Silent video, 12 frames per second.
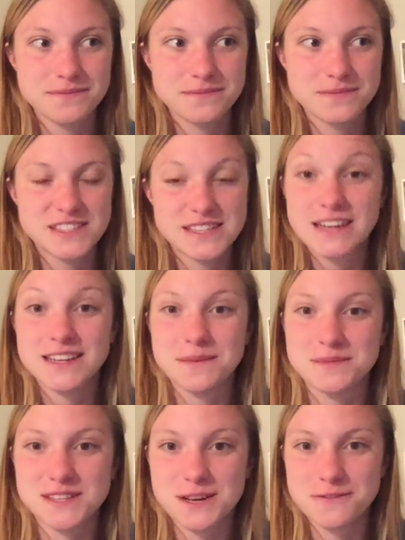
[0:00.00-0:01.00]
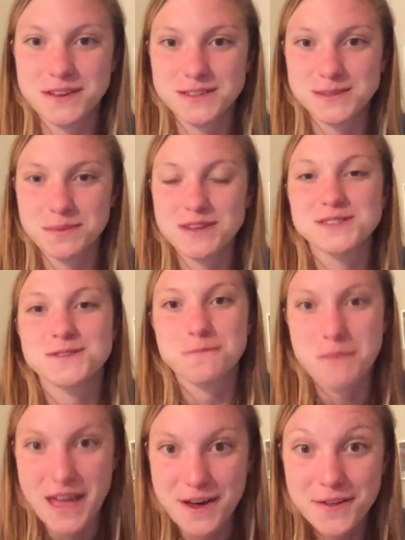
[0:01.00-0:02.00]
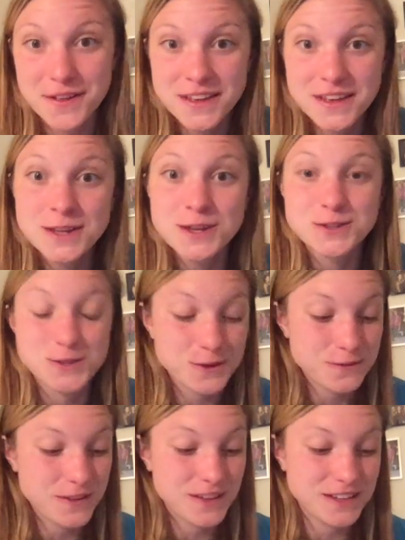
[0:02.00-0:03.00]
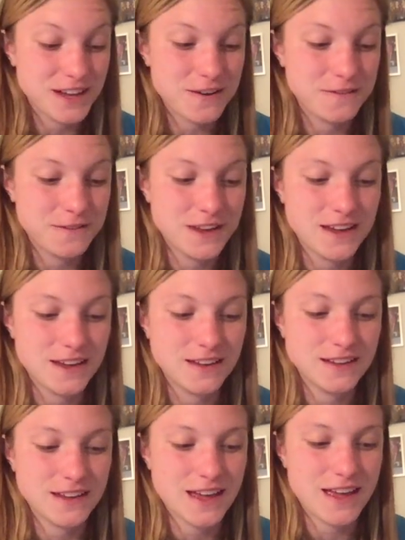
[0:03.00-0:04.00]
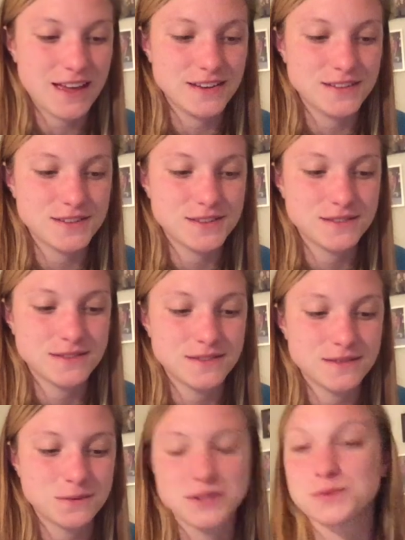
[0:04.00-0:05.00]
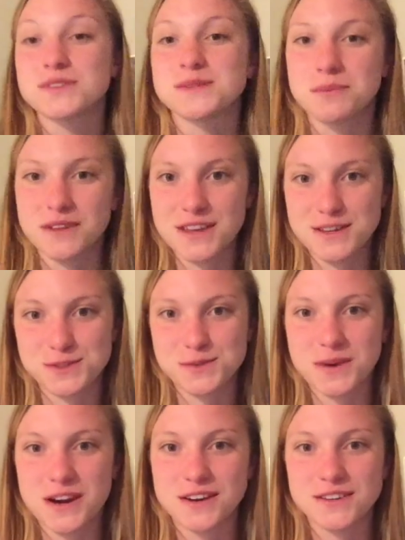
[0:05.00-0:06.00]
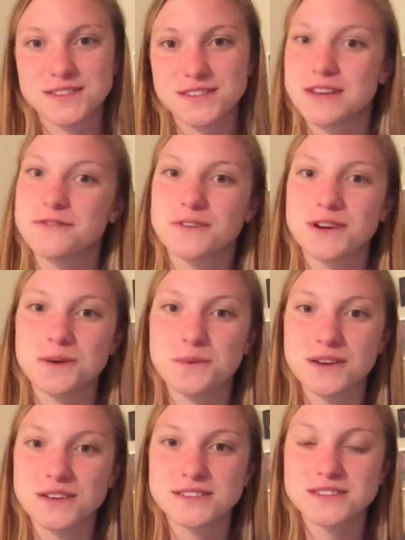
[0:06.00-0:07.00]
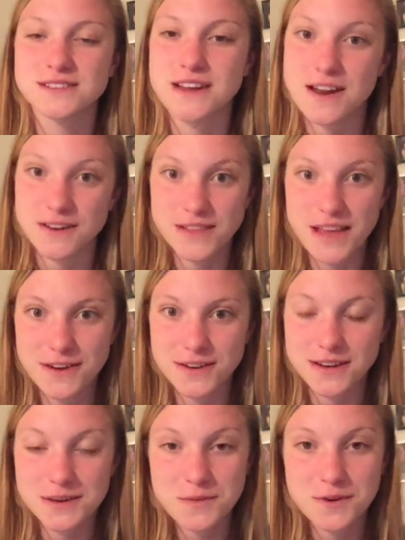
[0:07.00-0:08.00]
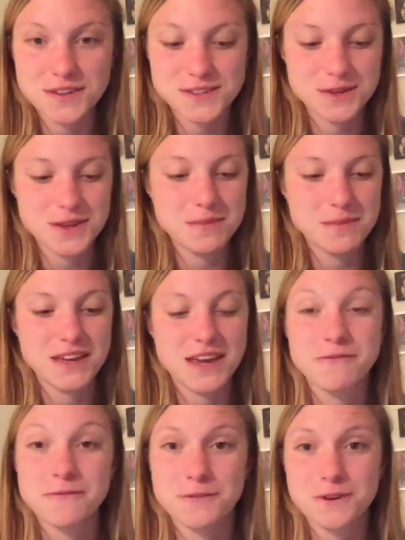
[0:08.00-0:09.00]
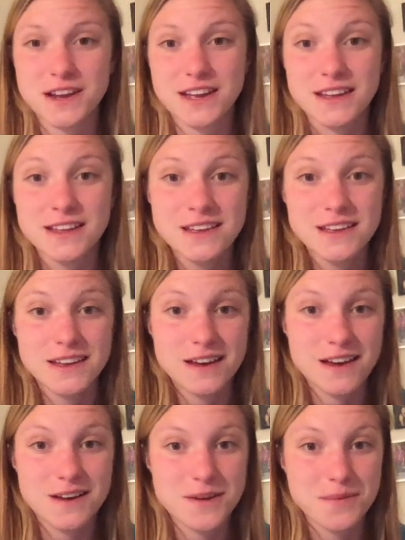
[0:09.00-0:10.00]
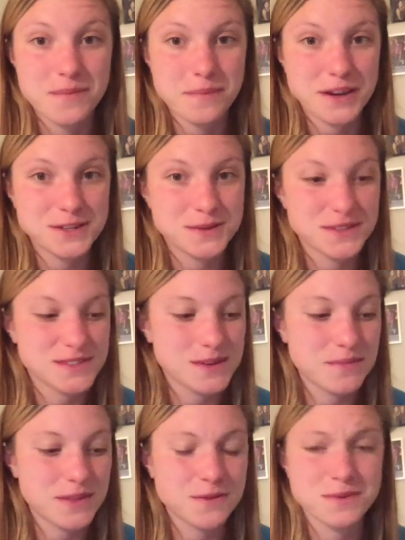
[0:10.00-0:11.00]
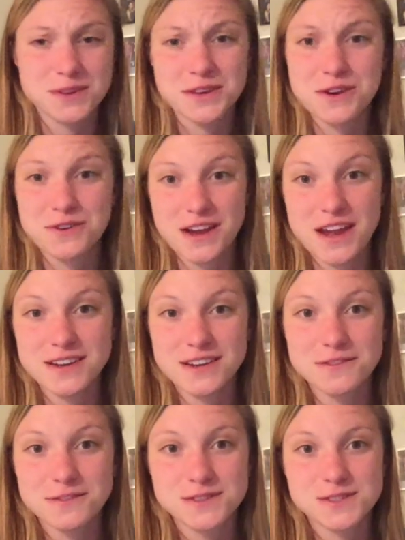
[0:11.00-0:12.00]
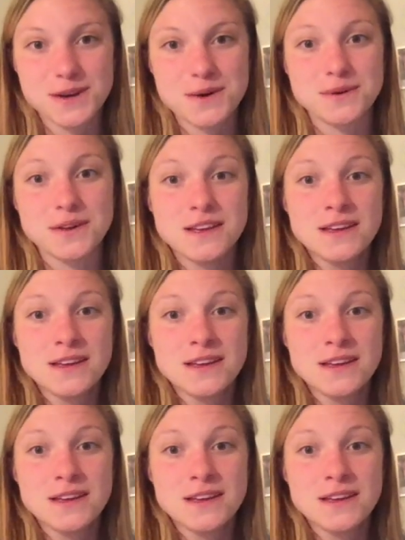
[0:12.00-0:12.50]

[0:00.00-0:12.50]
sent himself as a piece of mail to Philadelphia, and which was a place where slavery was not allowed anymore. So he became free by doing something really creative. So